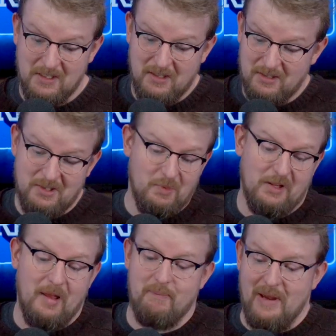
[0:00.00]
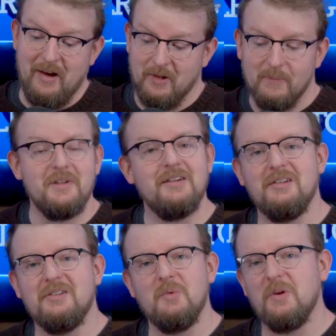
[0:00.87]
You could do a lot better, but you
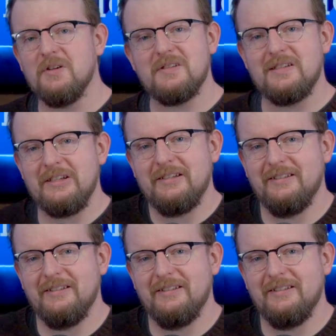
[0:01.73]
could do worse.